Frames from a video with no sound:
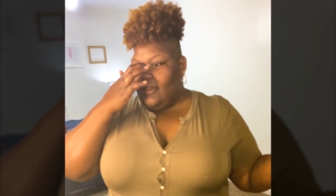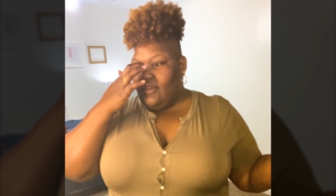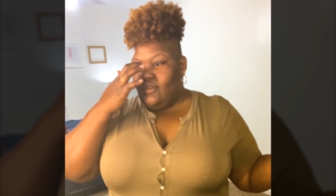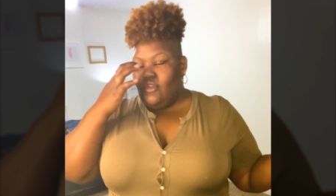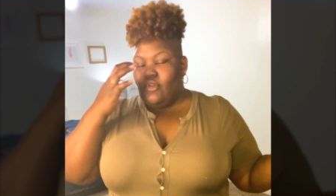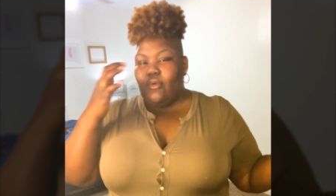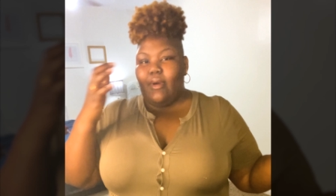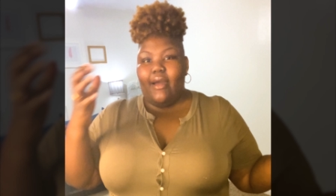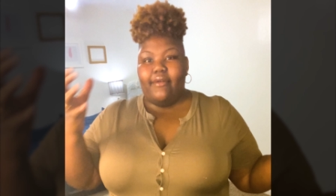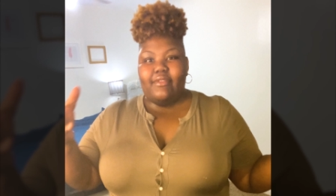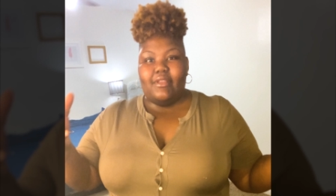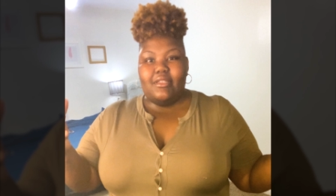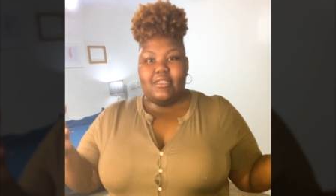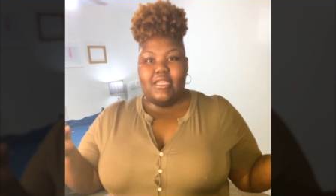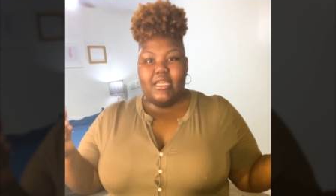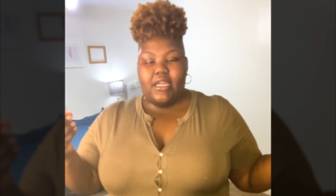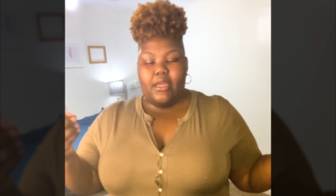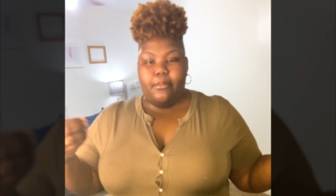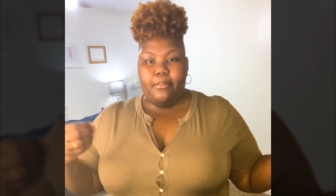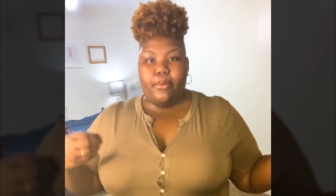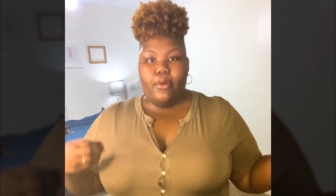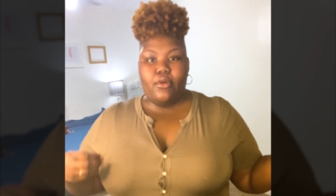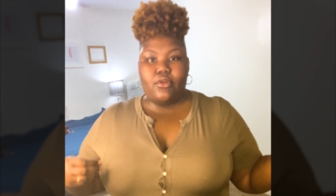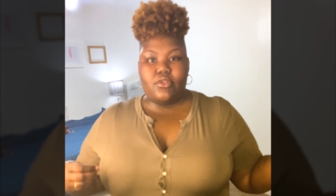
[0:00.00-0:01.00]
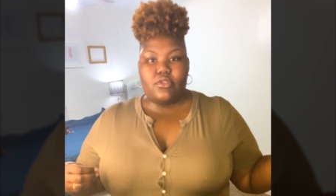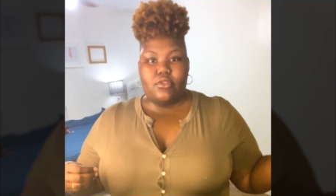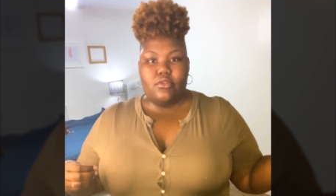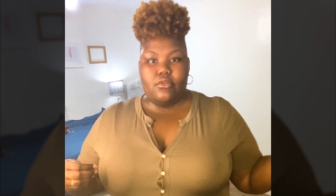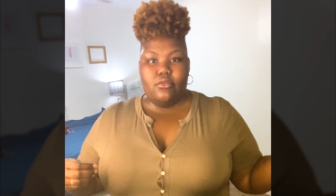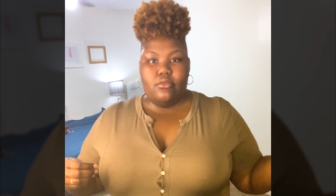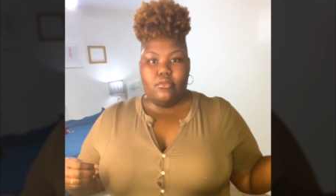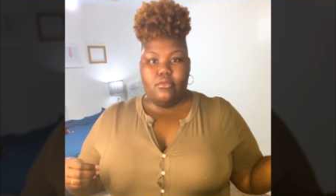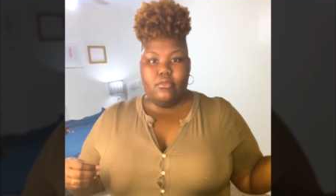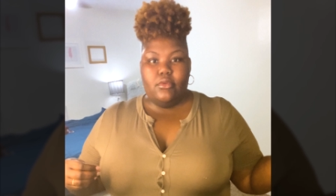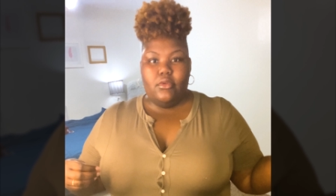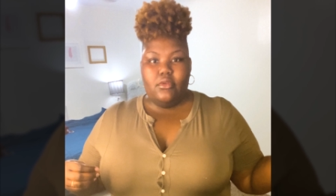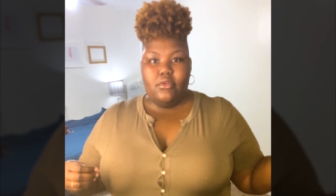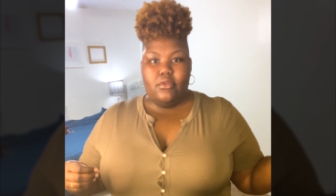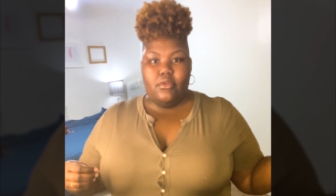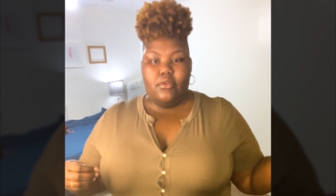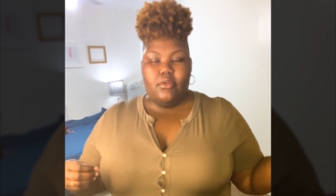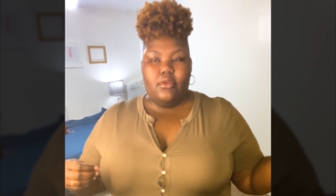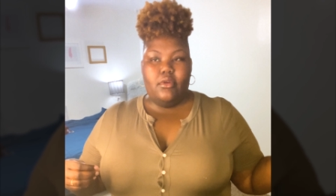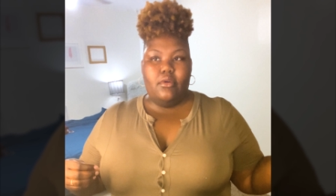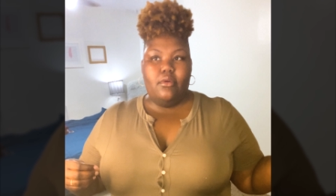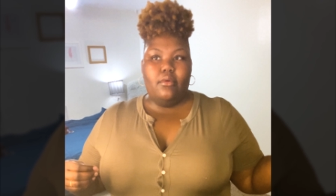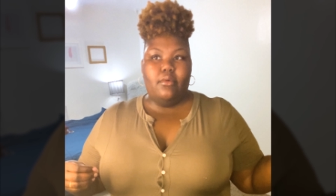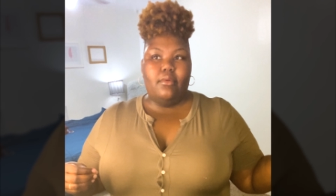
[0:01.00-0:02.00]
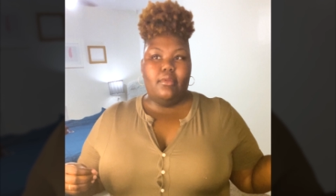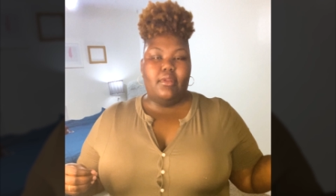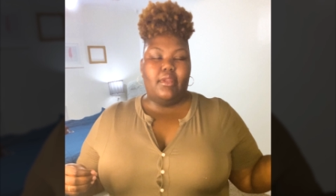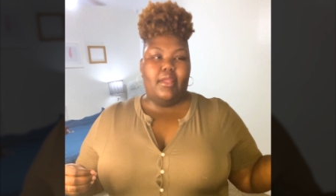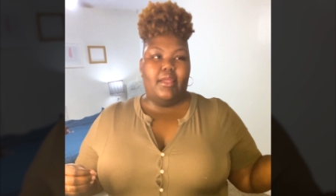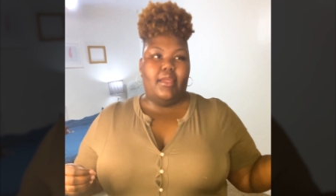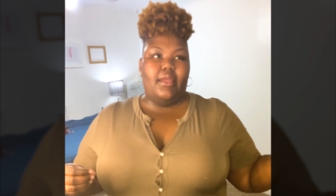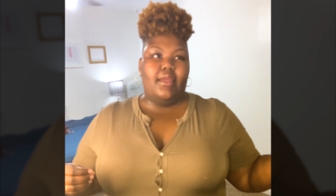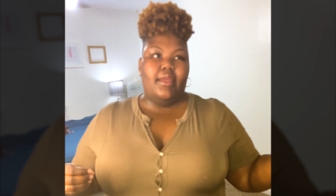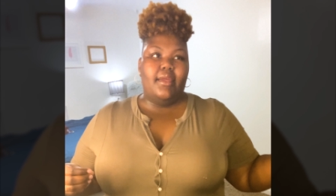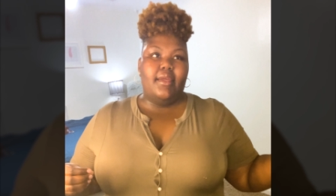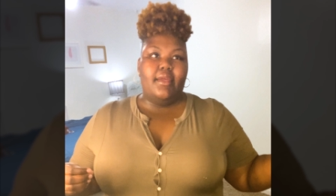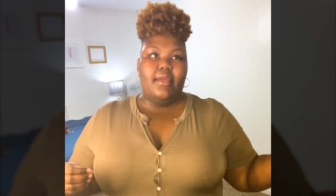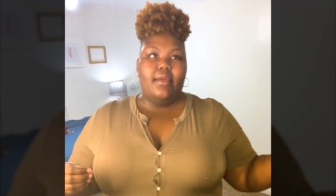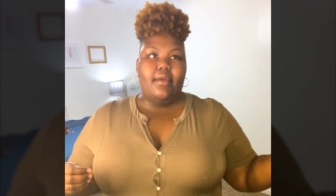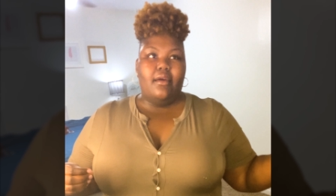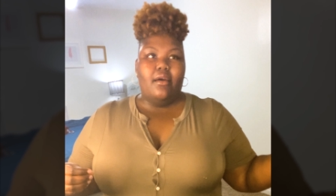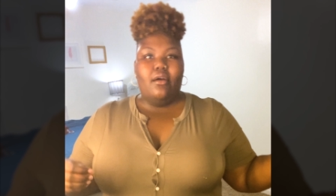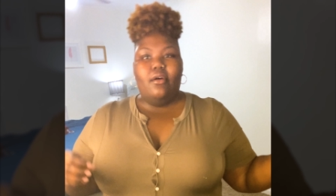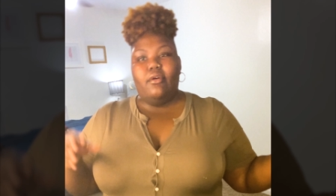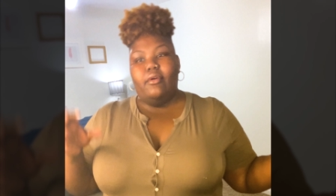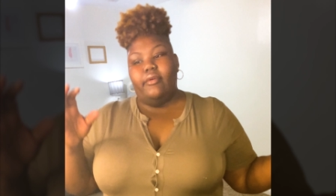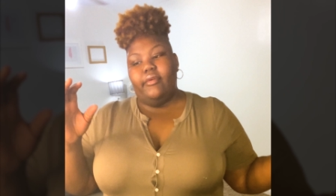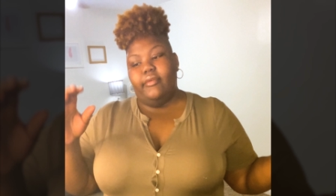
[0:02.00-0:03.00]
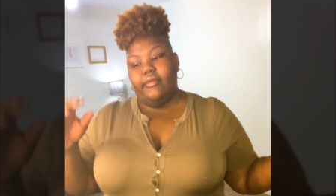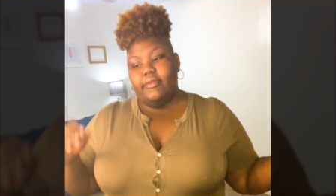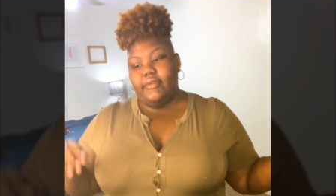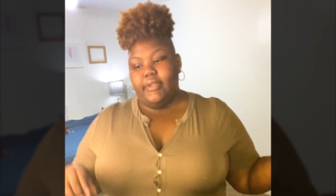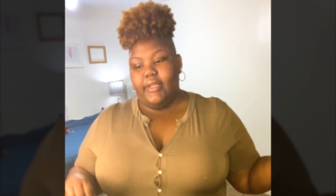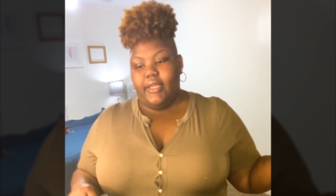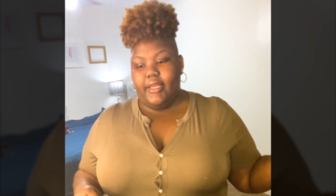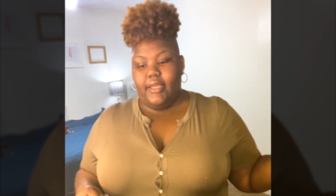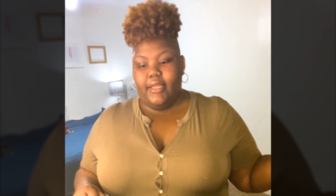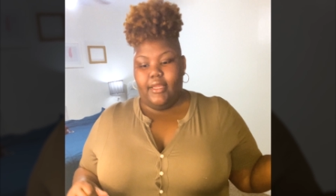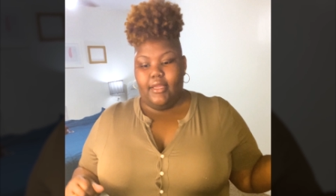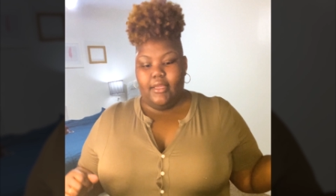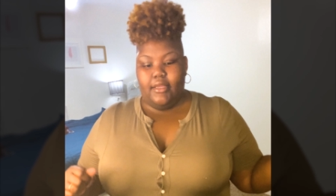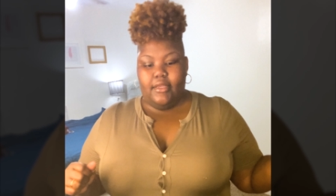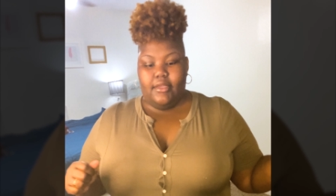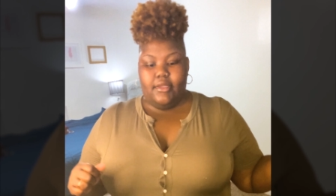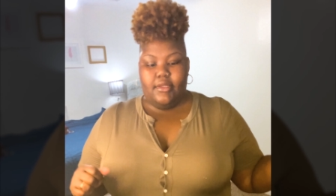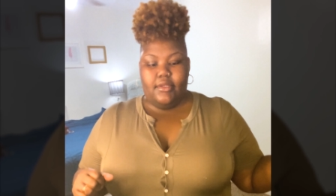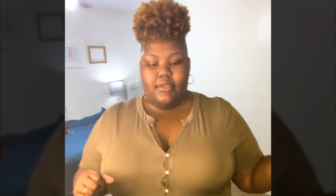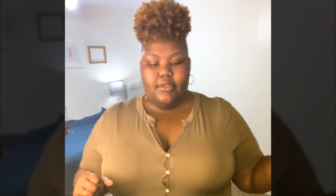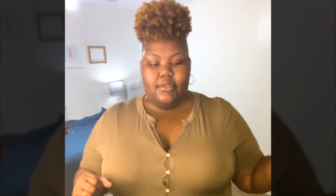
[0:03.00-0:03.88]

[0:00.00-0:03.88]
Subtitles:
You don't have to take it personal, you know, like, oh dang,